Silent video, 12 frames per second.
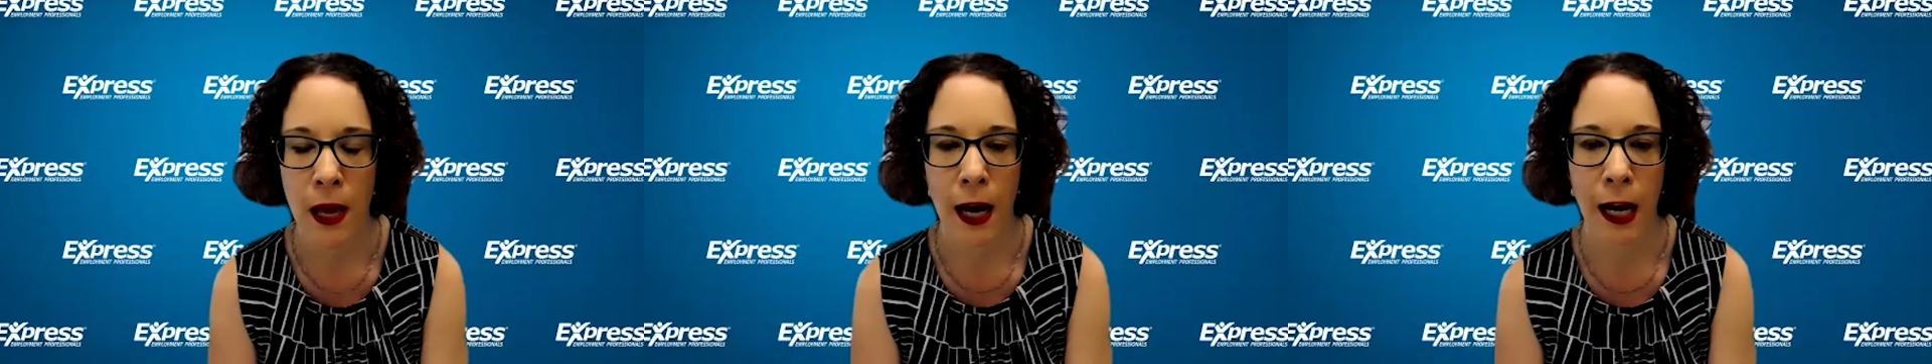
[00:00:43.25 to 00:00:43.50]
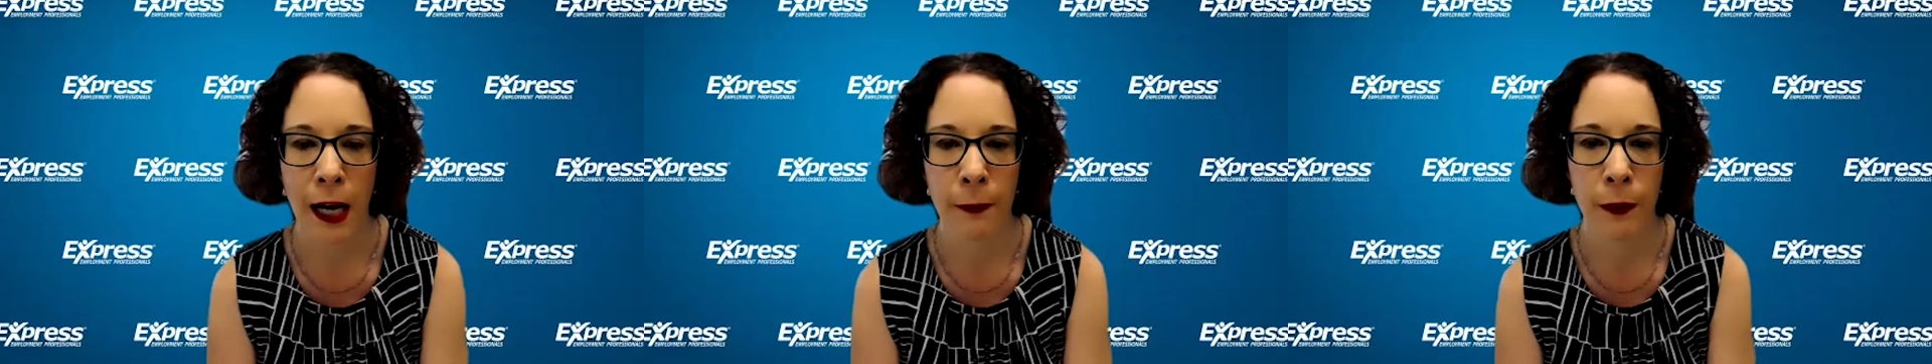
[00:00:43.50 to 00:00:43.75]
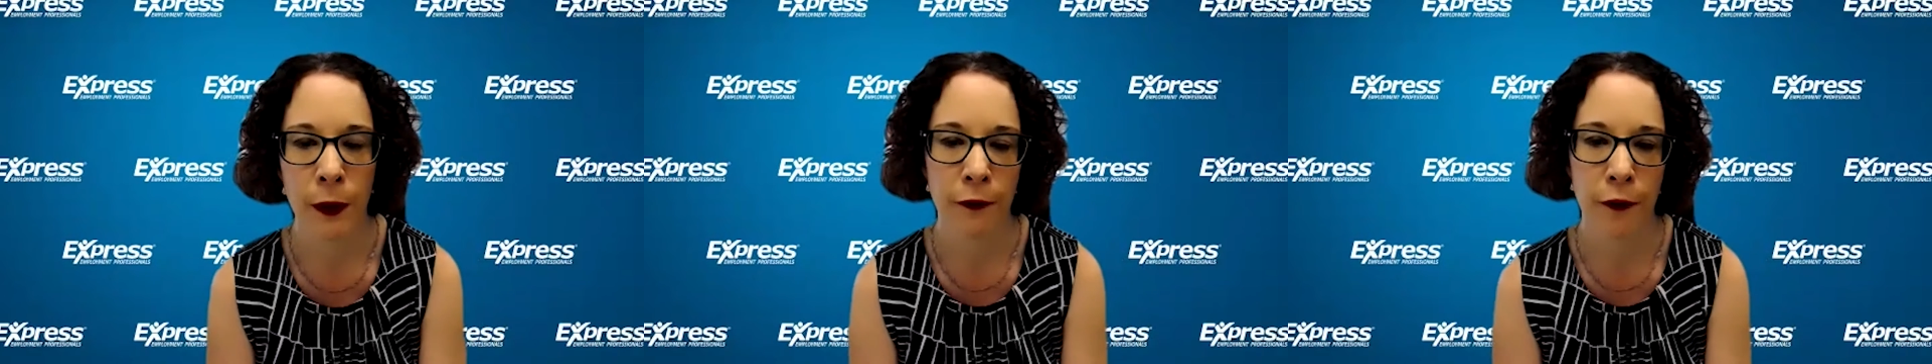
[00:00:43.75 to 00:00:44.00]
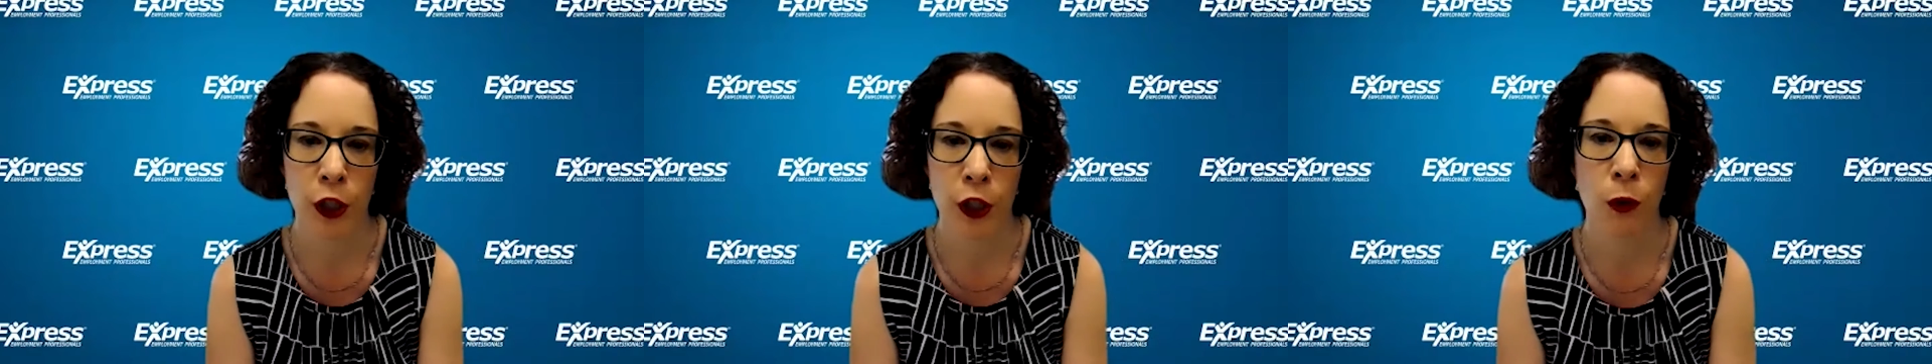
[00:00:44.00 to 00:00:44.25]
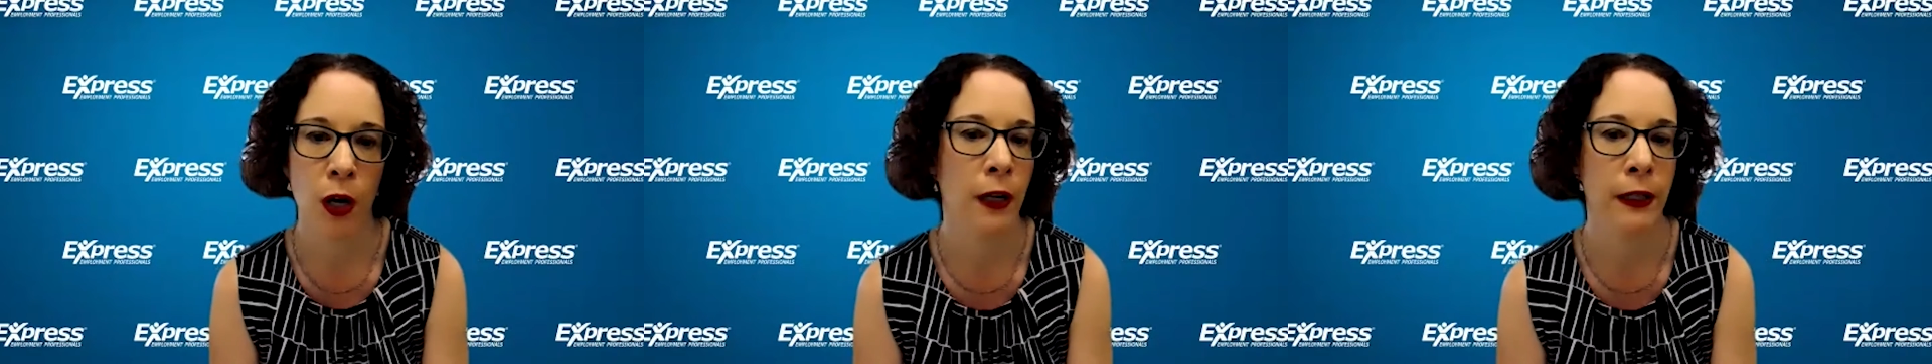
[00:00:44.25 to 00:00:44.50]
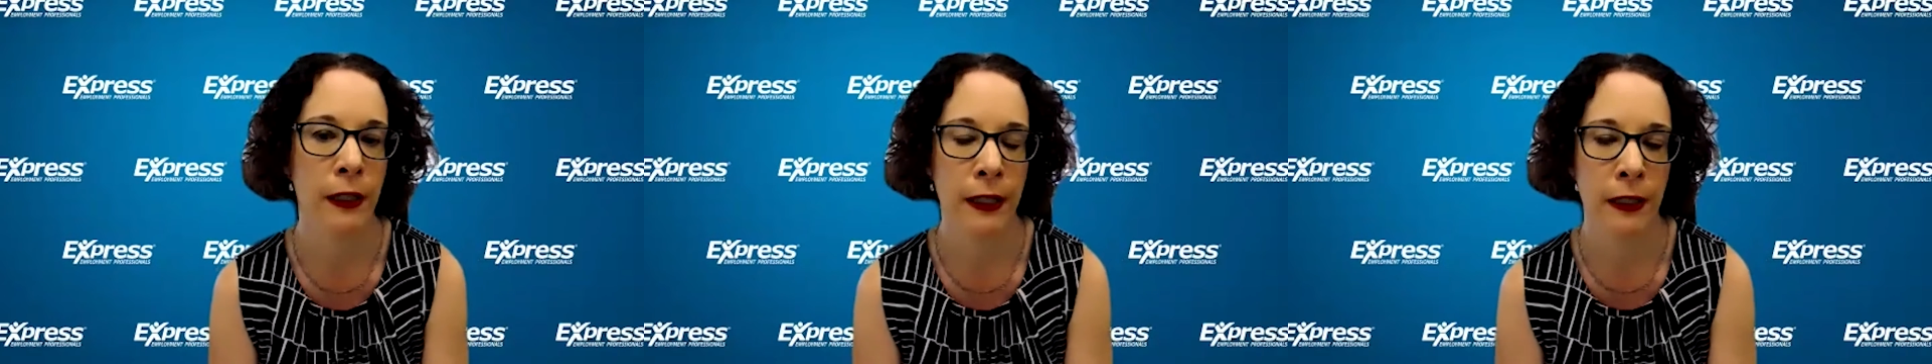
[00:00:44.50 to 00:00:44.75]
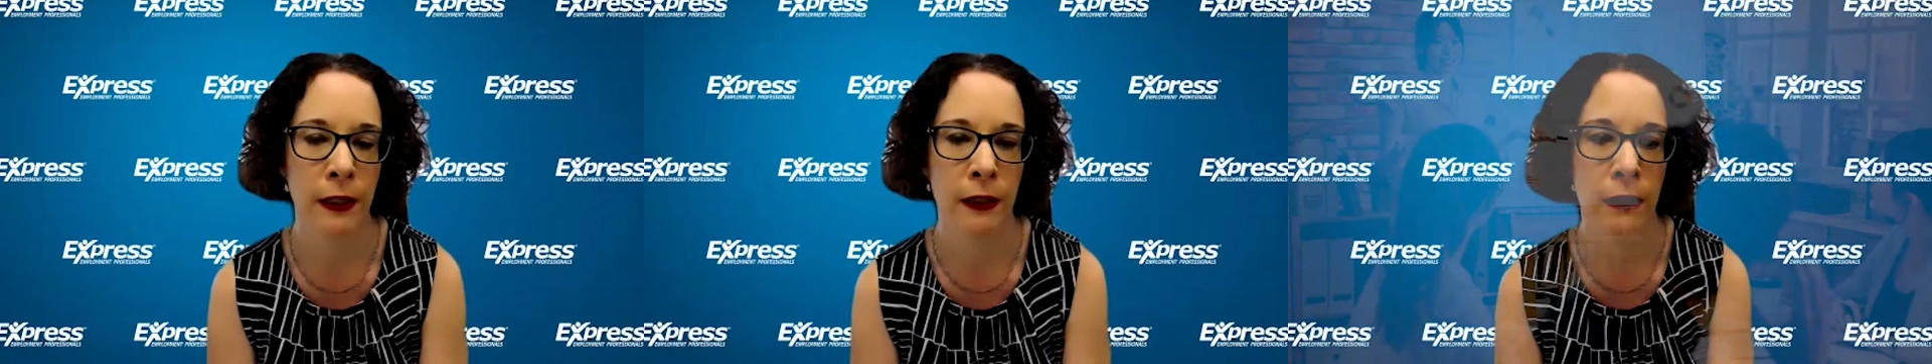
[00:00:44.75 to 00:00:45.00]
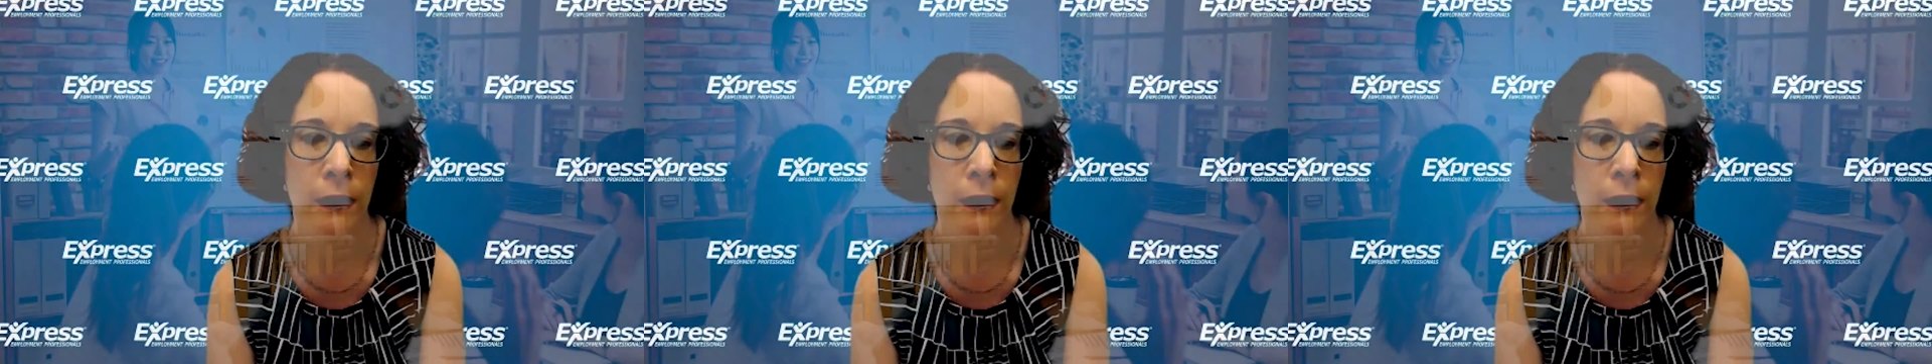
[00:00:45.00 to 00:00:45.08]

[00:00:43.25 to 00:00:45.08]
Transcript: The first one is